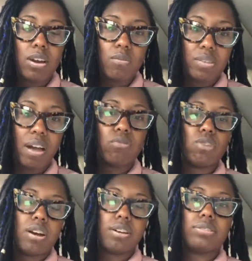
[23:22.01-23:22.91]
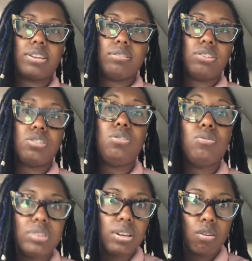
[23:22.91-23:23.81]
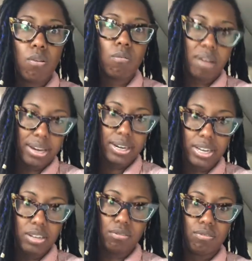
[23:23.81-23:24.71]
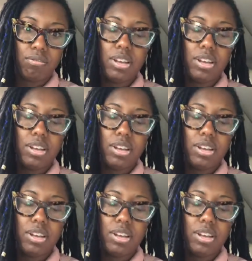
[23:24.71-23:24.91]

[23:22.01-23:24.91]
without drugs, and just using your own body to heal.